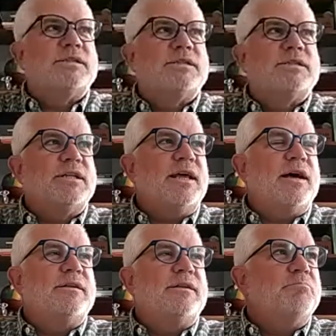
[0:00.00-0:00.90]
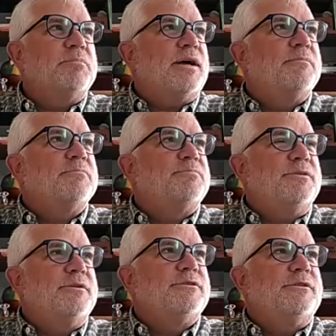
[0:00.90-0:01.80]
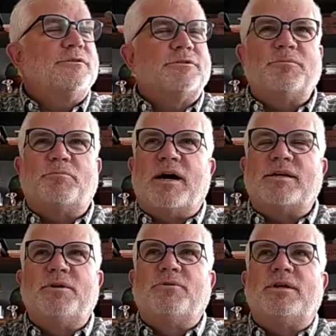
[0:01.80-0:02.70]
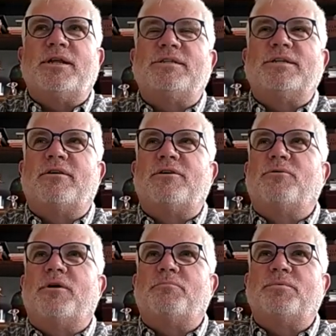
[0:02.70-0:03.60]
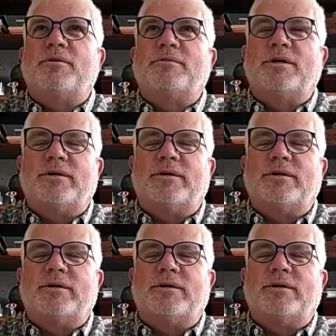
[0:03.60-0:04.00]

at that. You'll surprise me what it is. I don't know what I put on there.